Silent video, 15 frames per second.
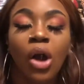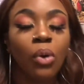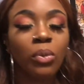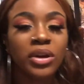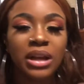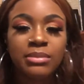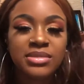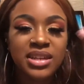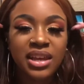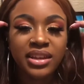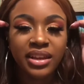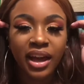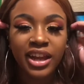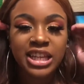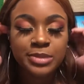when I'm
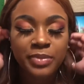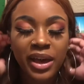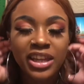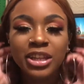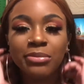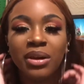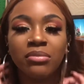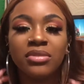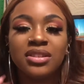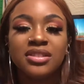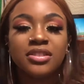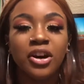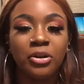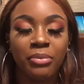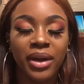telling y'all, this palette made me
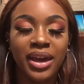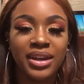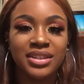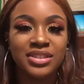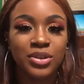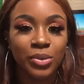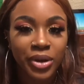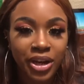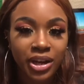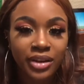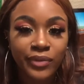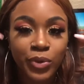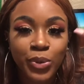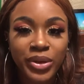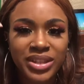so mad to where,
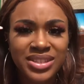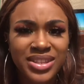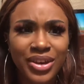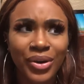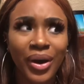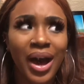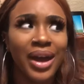if you can tell,